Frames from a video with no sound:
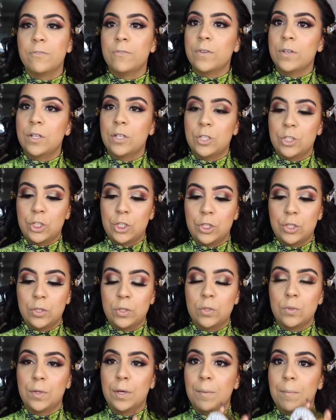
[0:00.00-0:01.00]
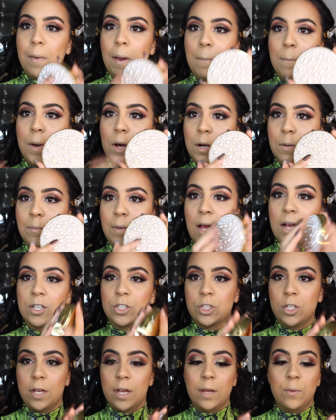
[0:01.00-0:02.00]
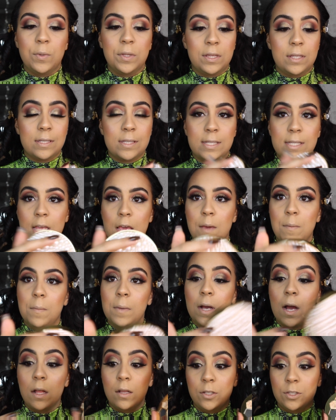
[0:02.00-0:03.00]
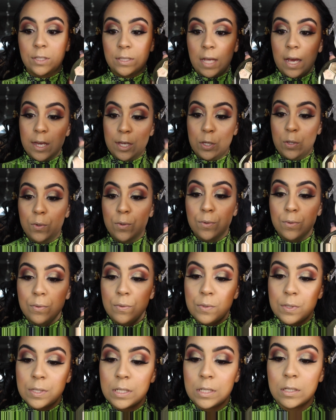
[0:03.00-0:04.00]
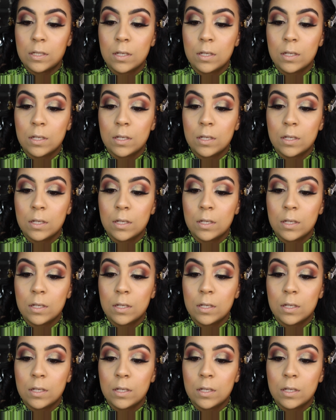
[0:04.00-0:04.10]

finish doing my bottom lash line with the same colors I used.